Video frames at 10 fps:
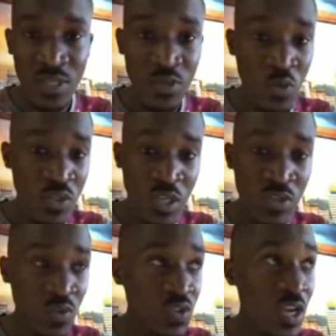It's not
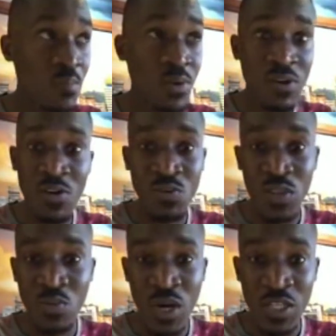just to jump around
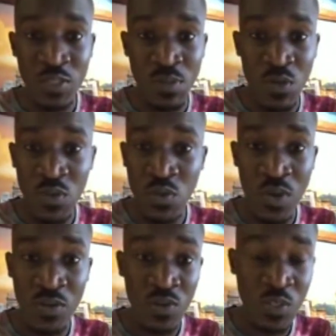with words because
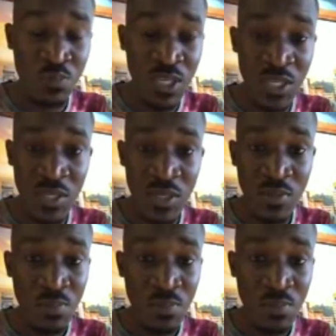you want to speak.